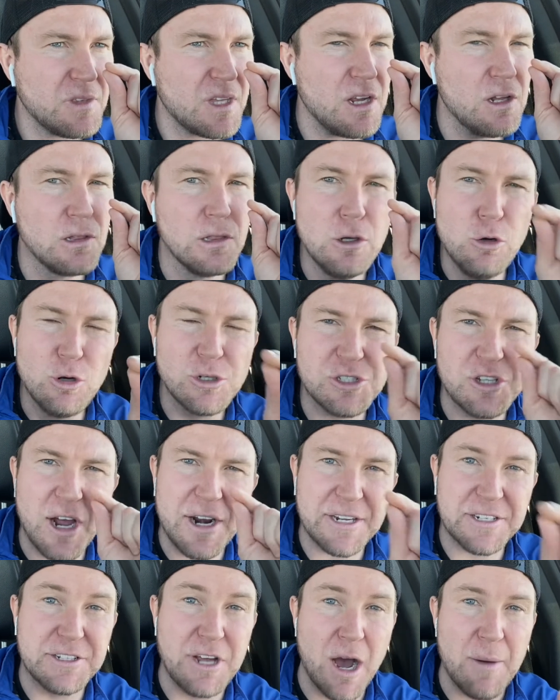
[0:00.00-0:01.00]
Lou is not
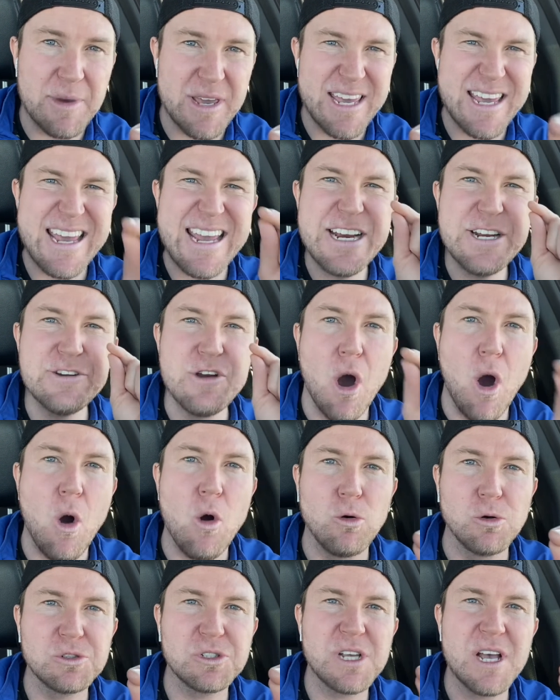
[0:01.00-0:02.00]
a dummy. He
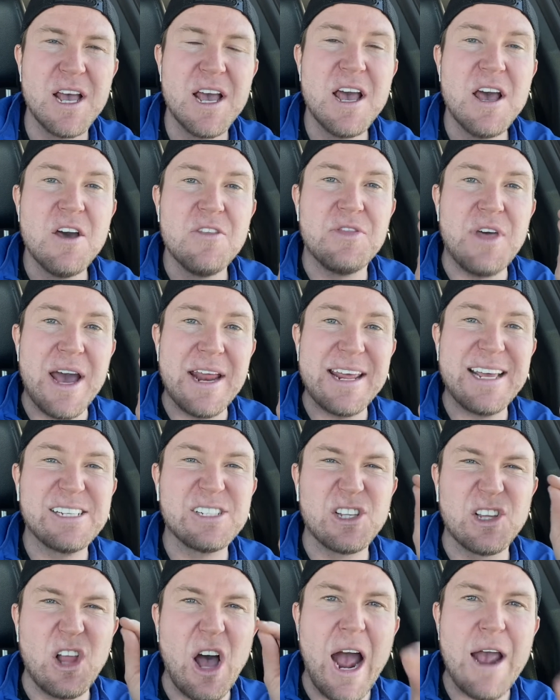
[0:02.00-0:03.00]
knows that
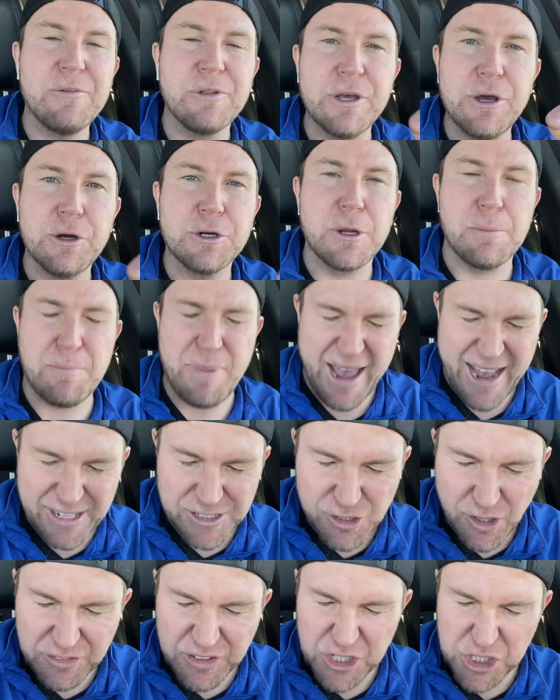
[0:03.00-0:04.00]
his livelihood depends
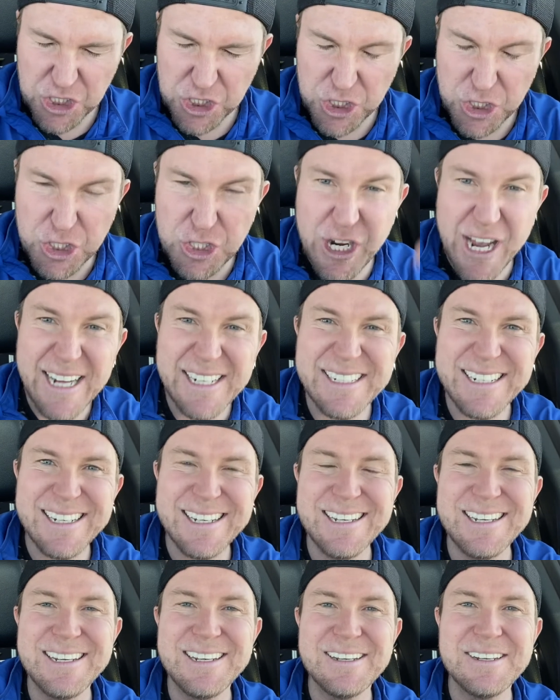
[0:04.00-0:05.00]
on this shit
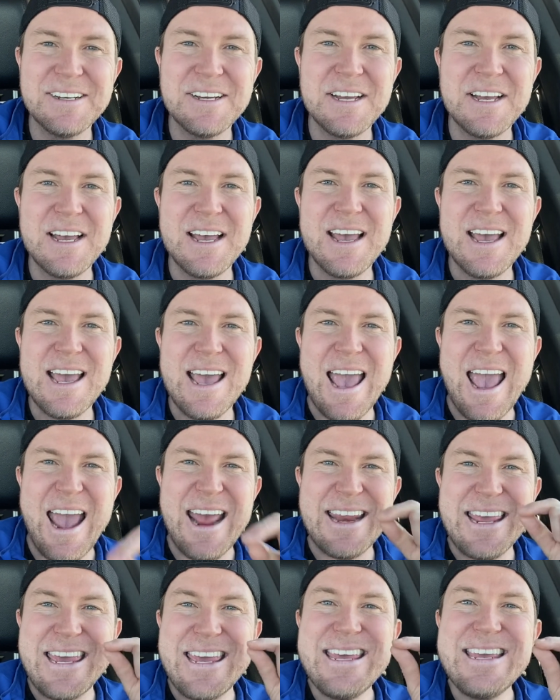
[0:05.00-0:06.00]

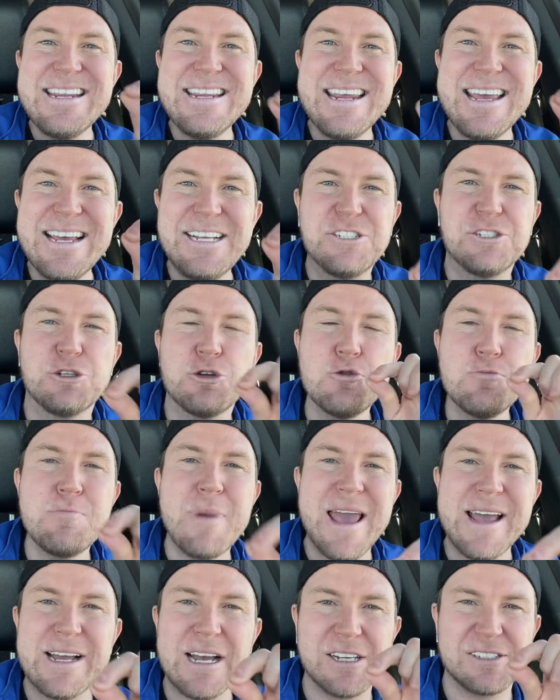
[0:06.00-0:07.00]
and he needs to
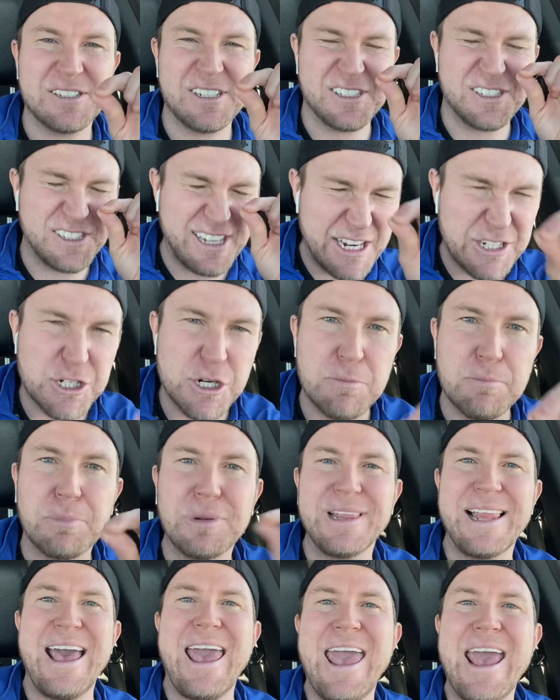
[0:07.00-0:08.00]
make a succession
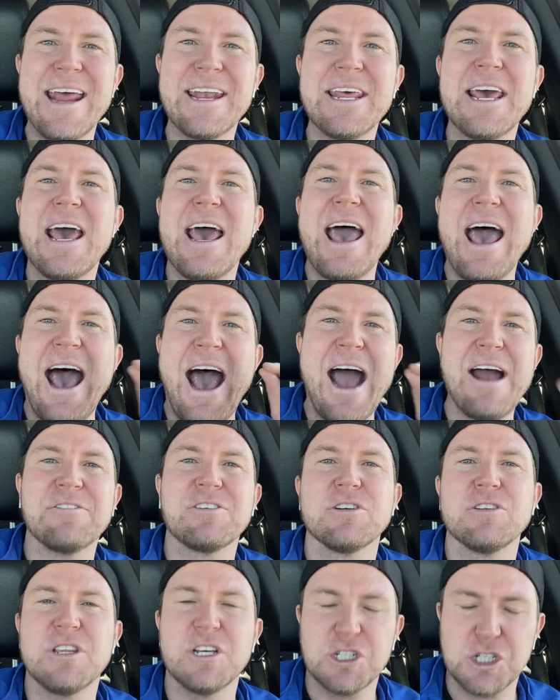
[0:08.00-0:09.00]
plan
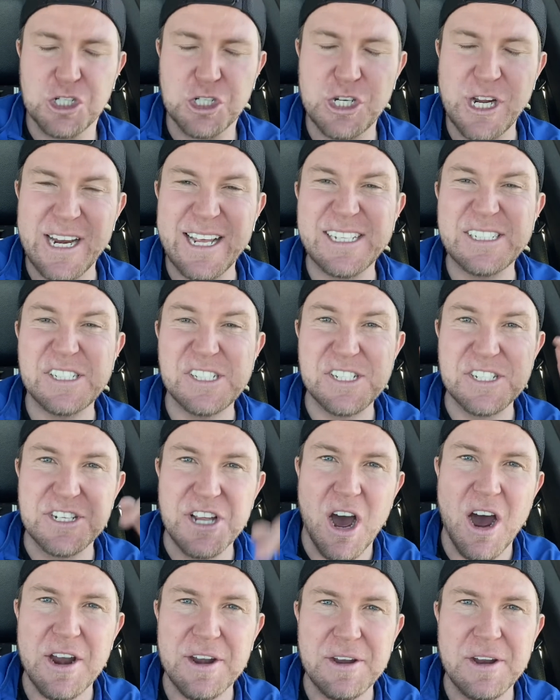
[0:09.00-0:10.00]
after this shit is
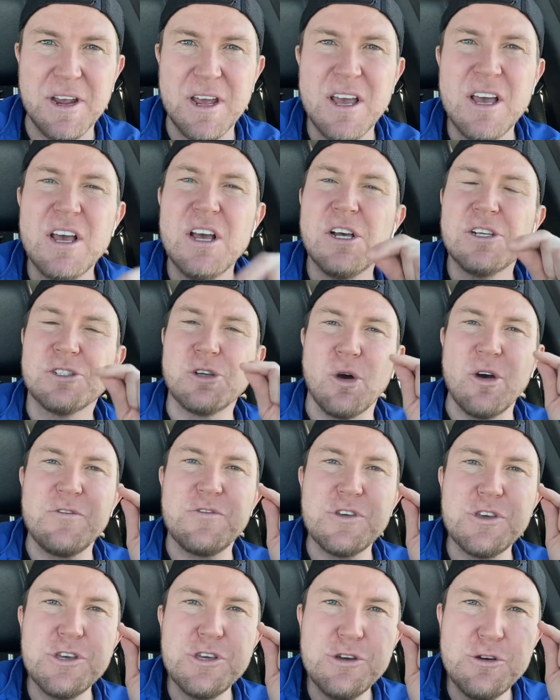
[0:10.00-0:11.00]
done. So if
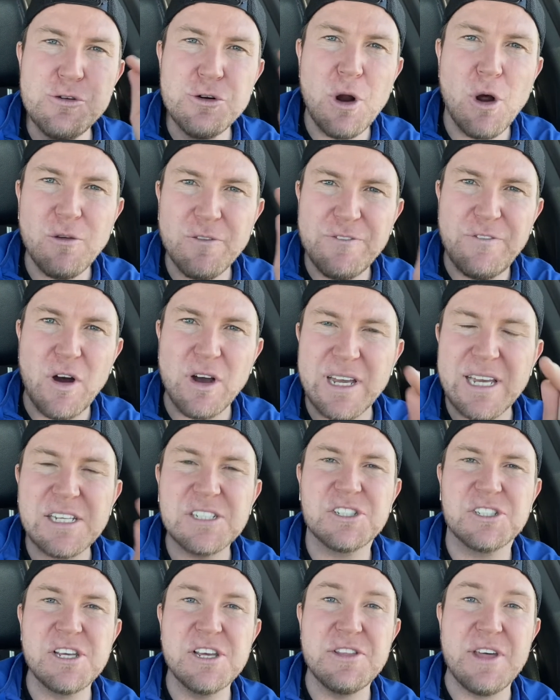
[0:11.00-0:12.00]
you don't fucking
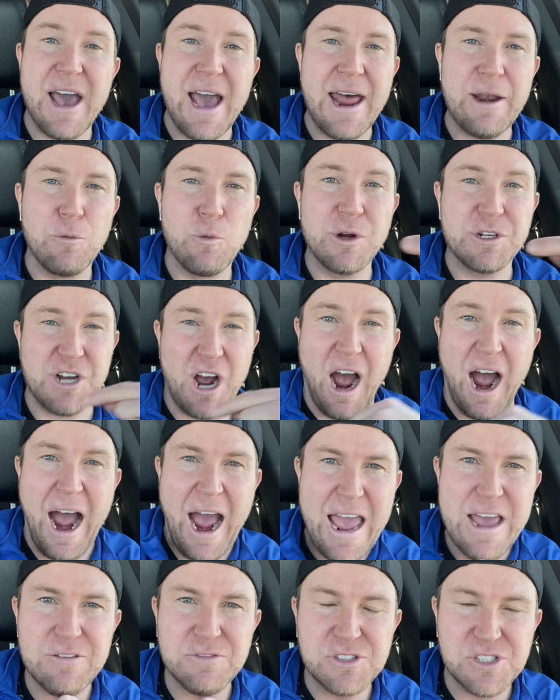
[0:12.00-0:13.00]
see that, which
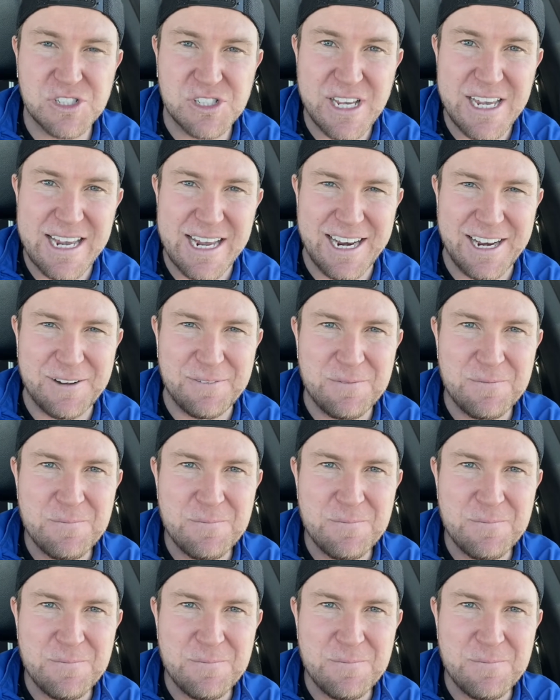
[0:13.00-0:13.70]
I've seen